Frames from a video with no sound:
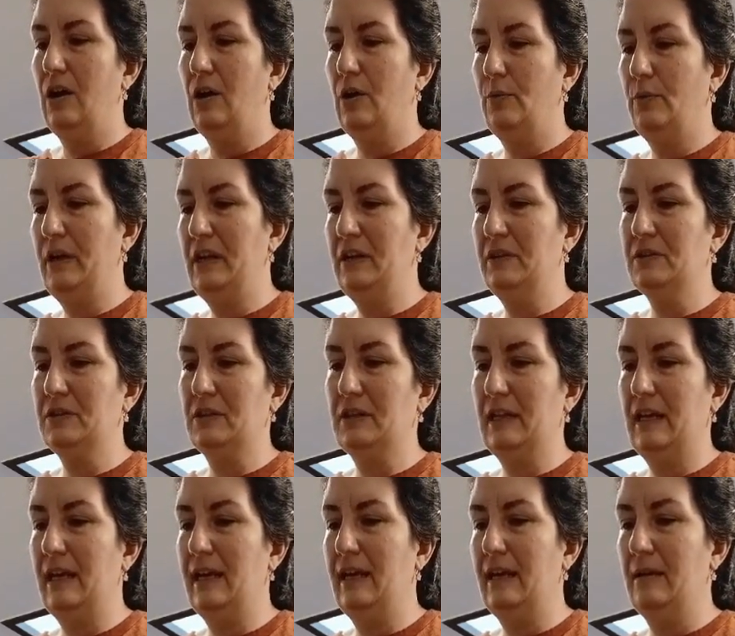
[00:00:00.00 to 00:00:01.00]
we
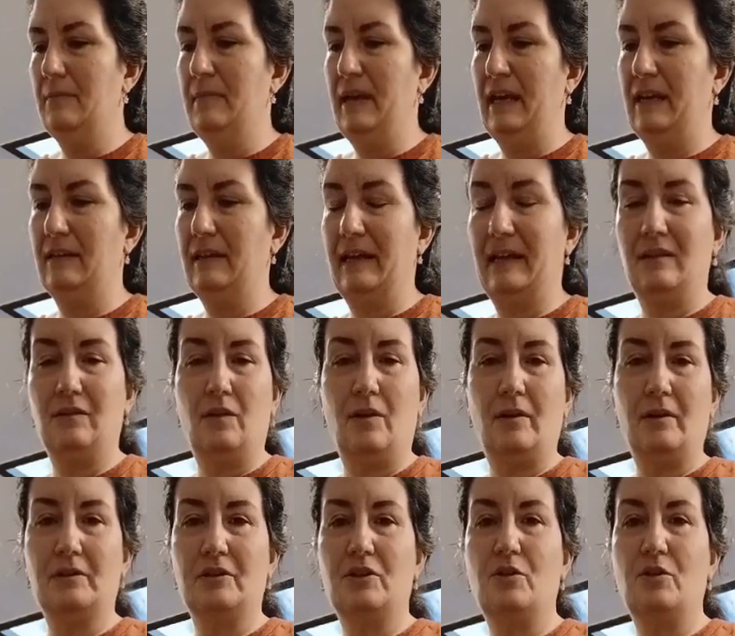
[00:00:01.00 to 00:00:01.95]
usually make like large